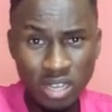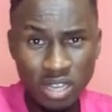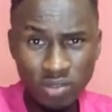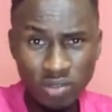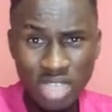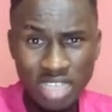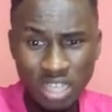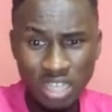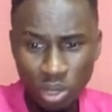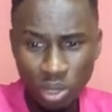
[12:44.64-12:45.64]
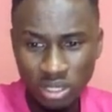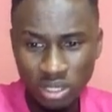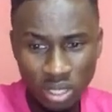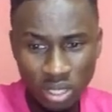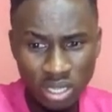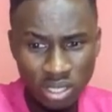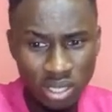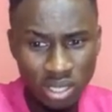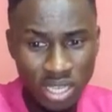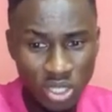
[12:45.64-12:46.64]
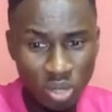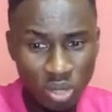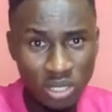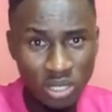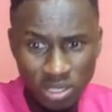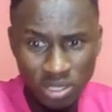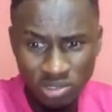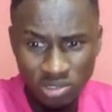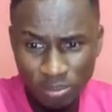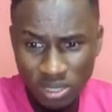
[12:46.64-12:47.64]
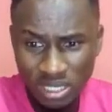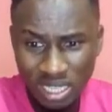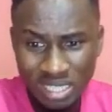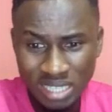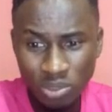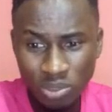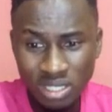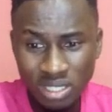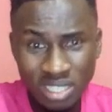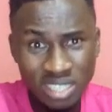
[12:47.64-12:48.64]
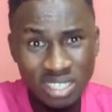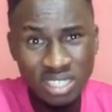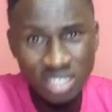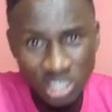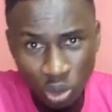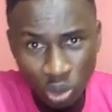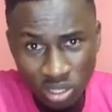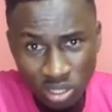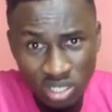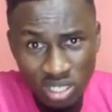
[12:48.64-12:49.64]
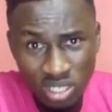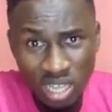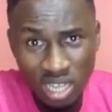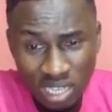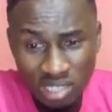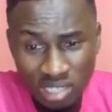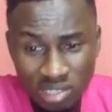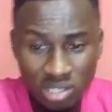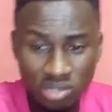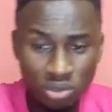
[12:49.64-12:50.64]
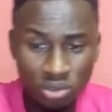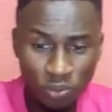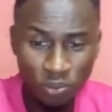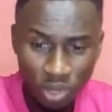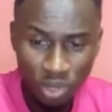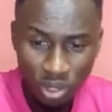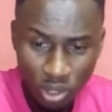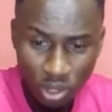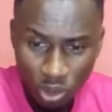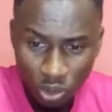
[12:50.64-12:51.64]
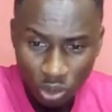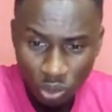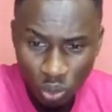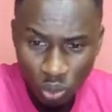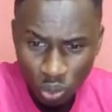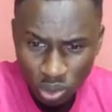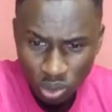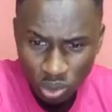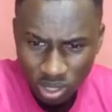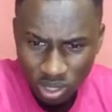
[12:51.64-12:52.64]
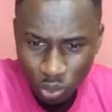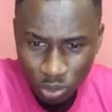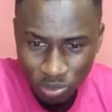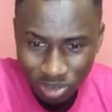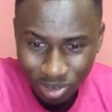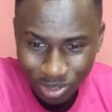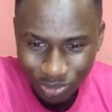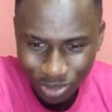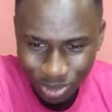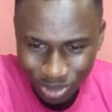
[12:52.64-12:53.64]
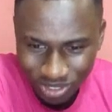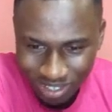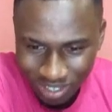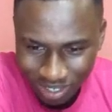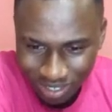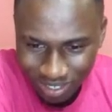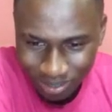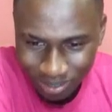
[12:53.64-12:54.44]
If these guys are watching in the next update, please replace Kazam with a text editor. This is a hacking distro. We won't be recording videos here.